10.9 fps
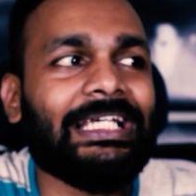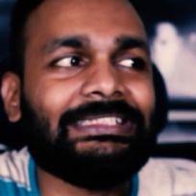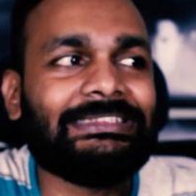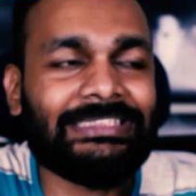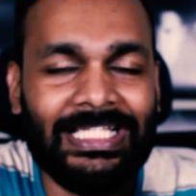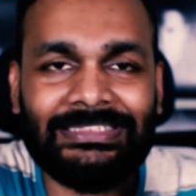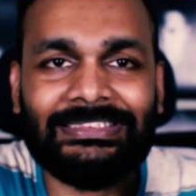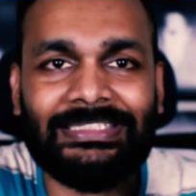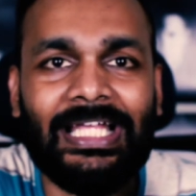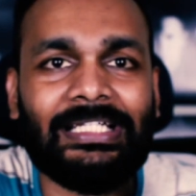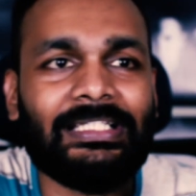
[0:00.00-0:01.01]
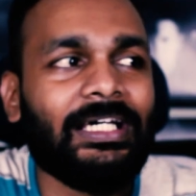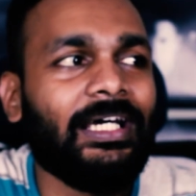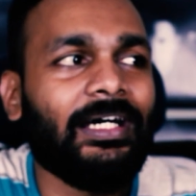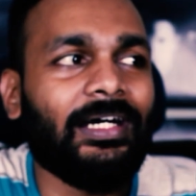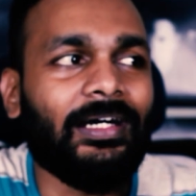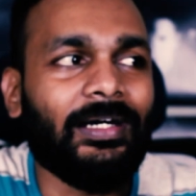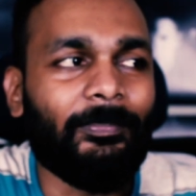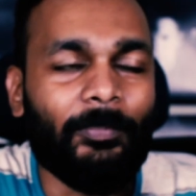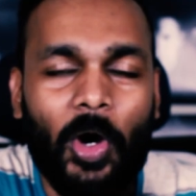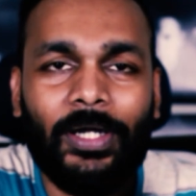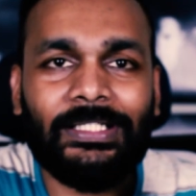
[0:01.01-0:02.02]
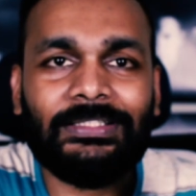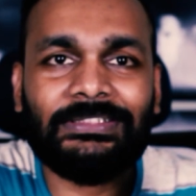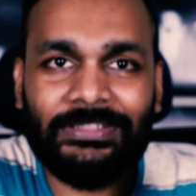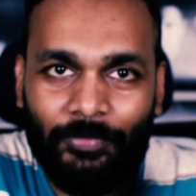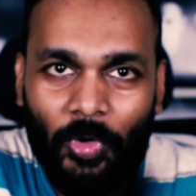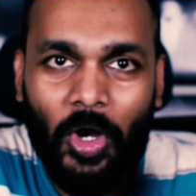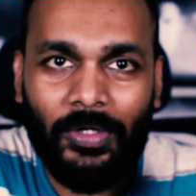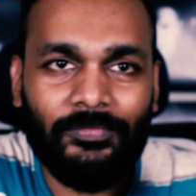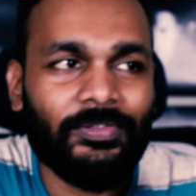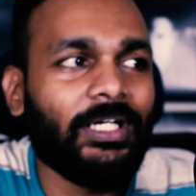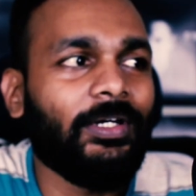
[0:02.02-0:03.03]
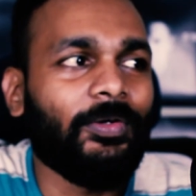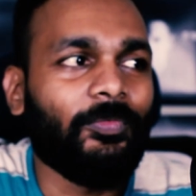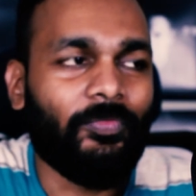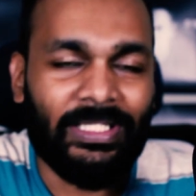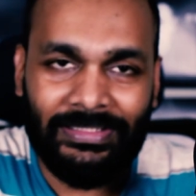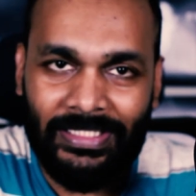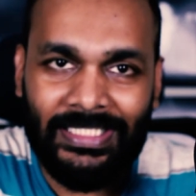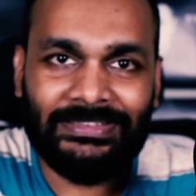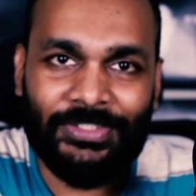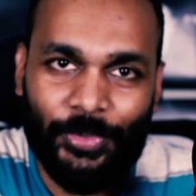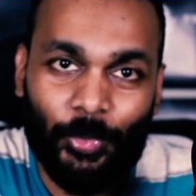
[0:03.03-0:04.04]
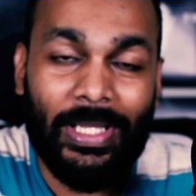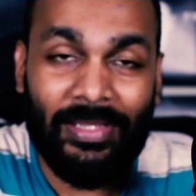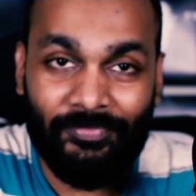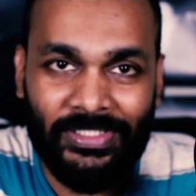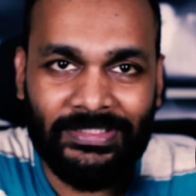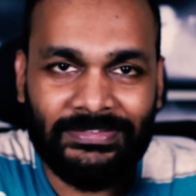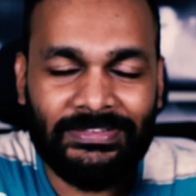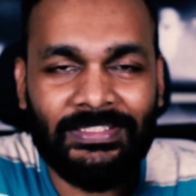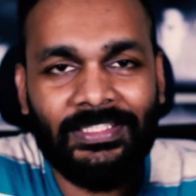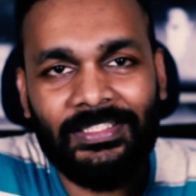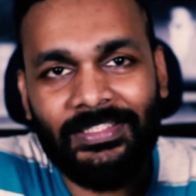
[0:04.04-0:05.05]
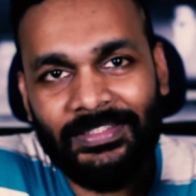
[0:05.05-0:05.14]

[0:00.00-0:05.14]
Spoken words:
It says that models evolve when there's new evidence.